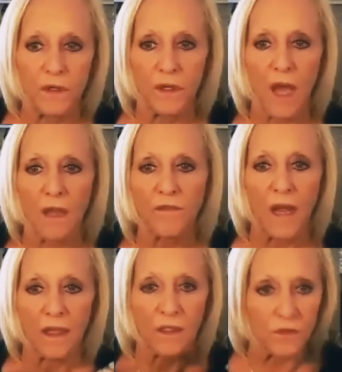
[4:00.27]

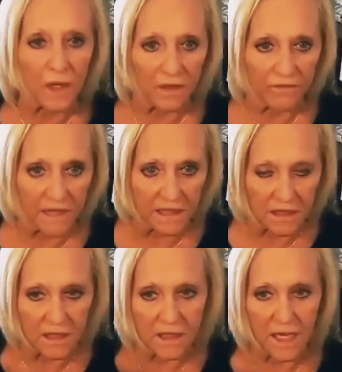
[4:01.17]
nonviolent drug
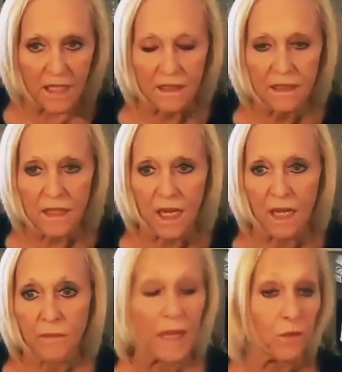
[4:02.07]
offenses and
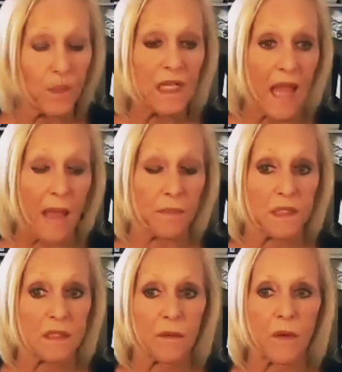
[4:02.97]
um, and
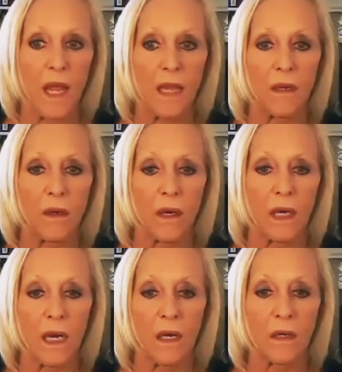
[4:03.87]
relapse, right?
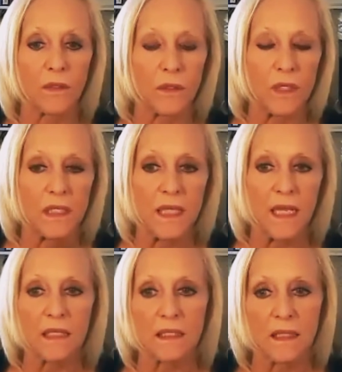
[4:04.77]
Uh, uh, dirty
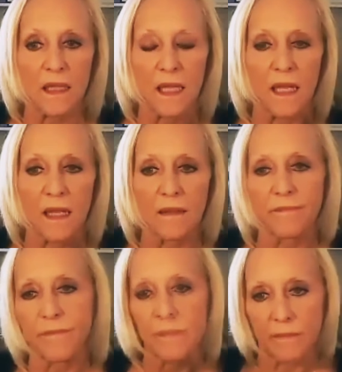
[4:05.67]
tests and,
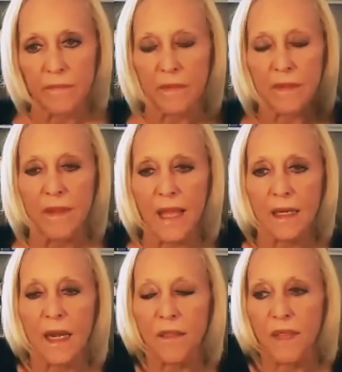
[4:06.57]
and
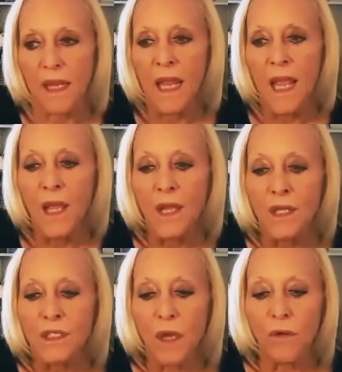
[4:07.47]
that kind of thing.
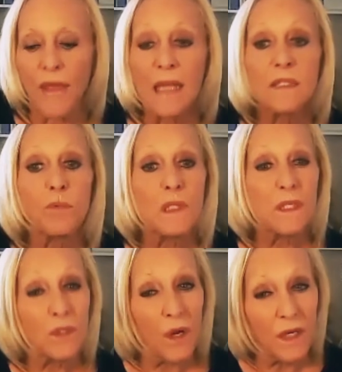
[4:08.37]
So that's what
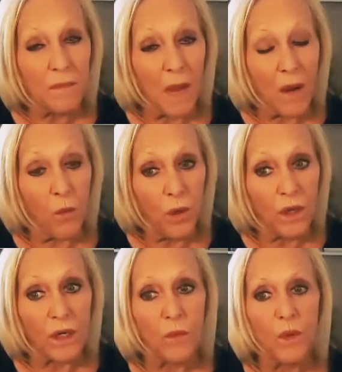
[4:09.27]
started my
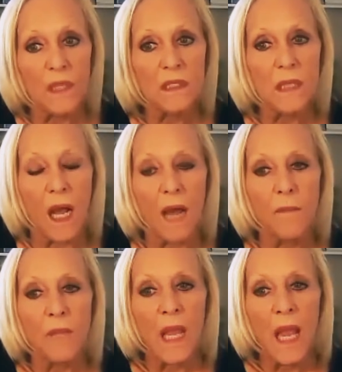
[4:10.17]
work was
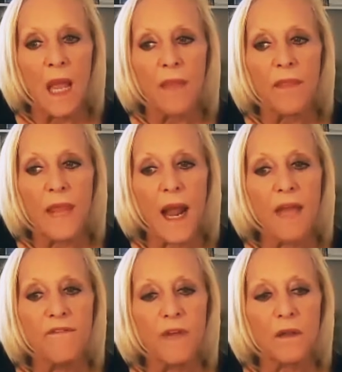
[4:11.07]
um, that
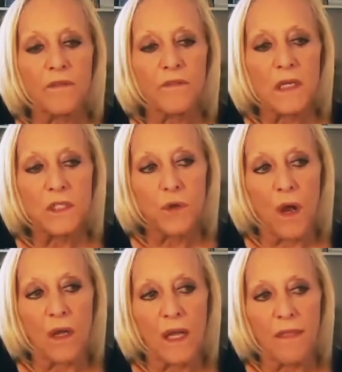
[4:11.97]
I felt very
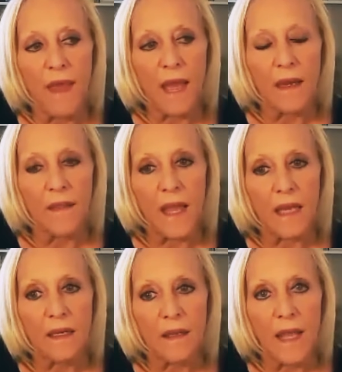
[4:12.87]
strongly that
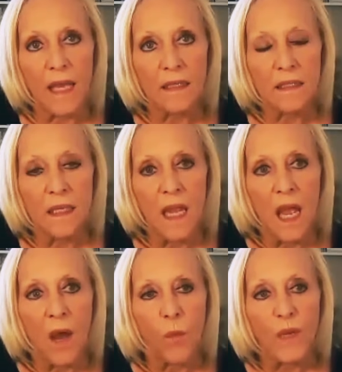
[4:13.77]
that that
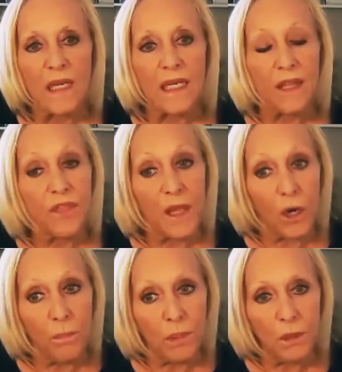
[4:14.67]
we needed
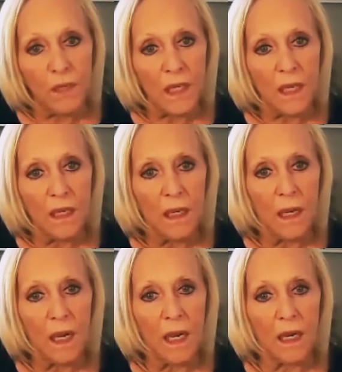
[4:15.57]
therapeutic
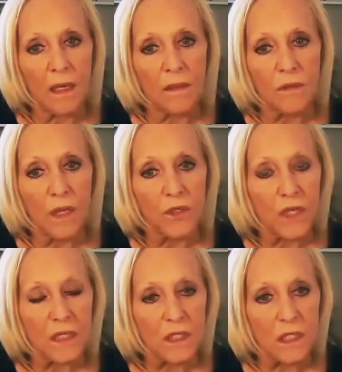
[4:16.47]
uh,
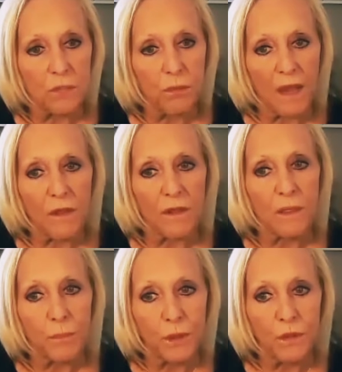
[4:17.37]
justice rather
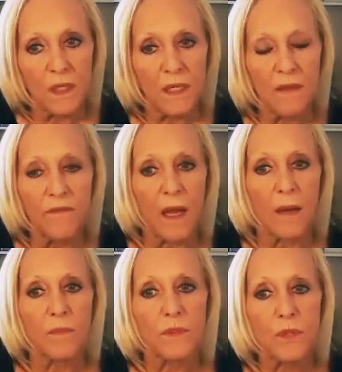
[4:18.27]
than punitive,
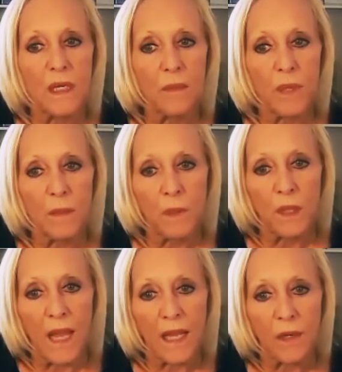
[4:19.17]
um, treating
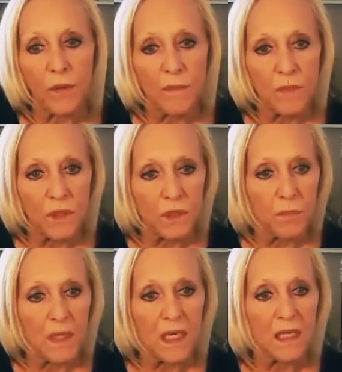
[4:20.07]
people like criminals
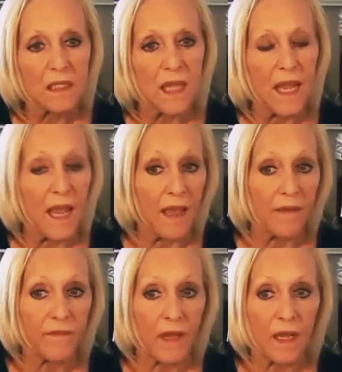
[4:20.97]
because they
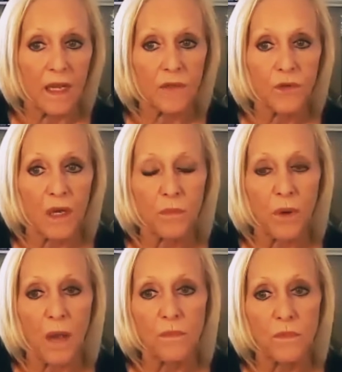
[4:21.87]
have a, drug
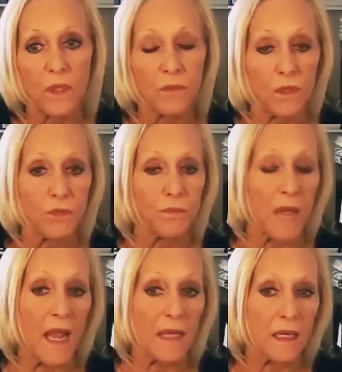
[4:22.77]
problem, which
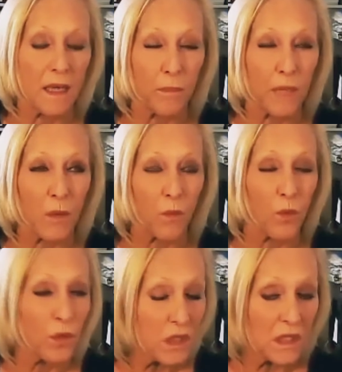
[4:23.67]
ended up being
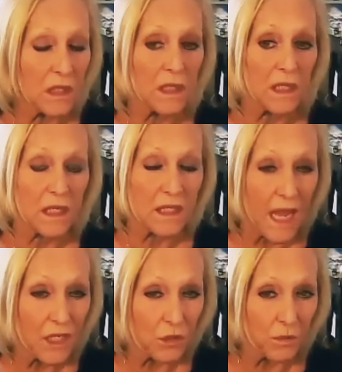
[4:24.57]
worsened and
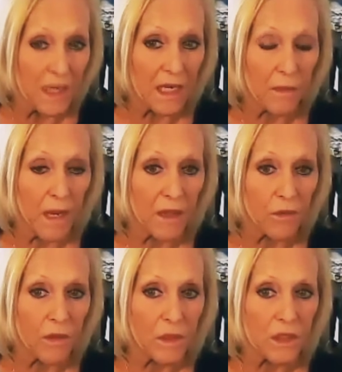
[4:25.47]
exacerbated by the
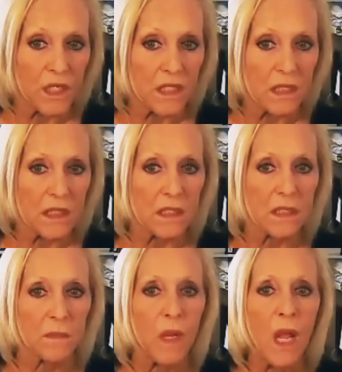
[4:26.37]
criminal justice
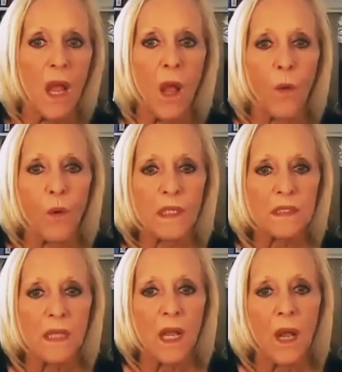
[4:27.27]
system, was